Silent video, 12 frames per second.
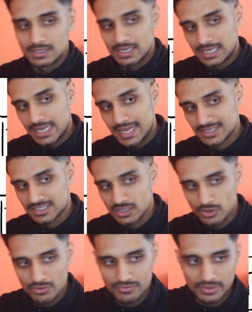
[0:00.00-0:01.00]
an
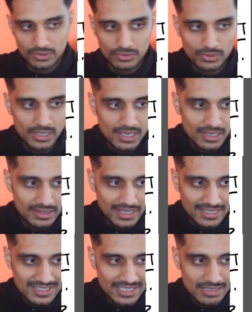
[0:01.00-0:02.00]
SLO funnel, they
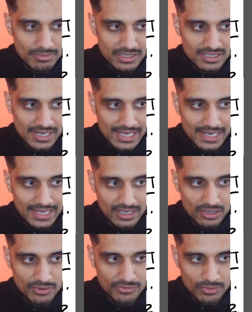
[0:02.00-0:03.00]
seamlessly
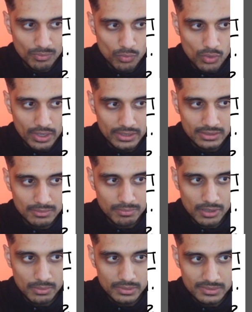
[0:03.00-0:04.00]
link from one
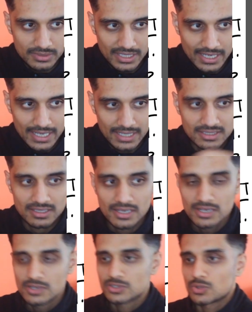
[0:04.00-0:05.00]
problem to the next.
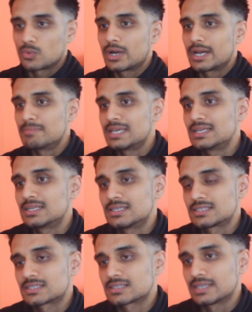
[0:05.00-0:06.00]
So what I mean
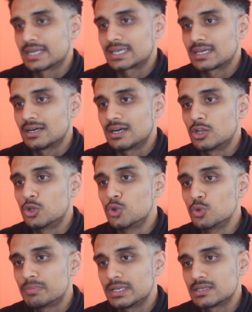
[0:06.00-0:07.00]
is, a
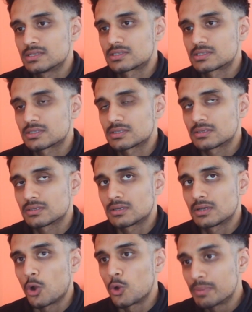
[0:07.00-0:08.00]
loop is
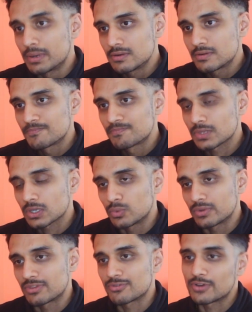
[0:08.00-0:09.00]
opened
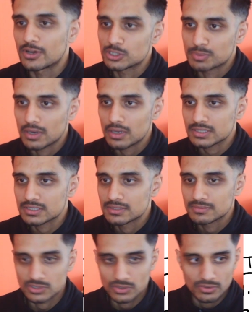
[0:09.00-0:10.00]
with the first product.
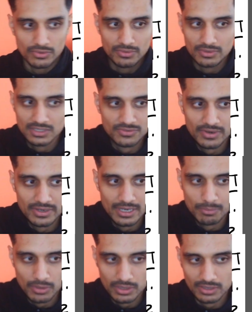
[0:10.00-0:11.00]
So this front
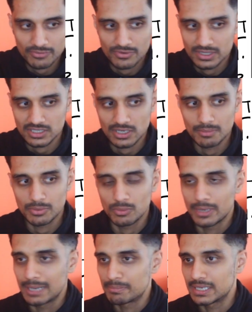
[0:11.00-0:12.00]
end product, for example,
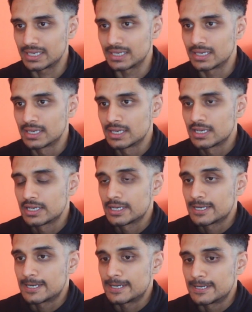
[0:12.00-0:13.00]
might be
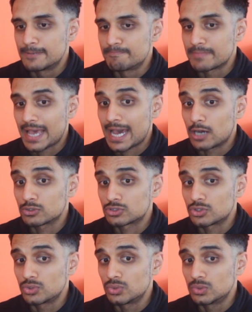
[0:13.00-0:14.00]
how
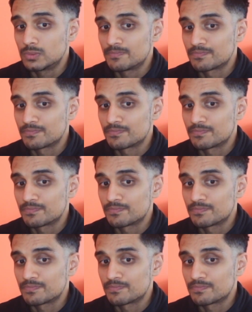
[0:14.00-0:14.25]
to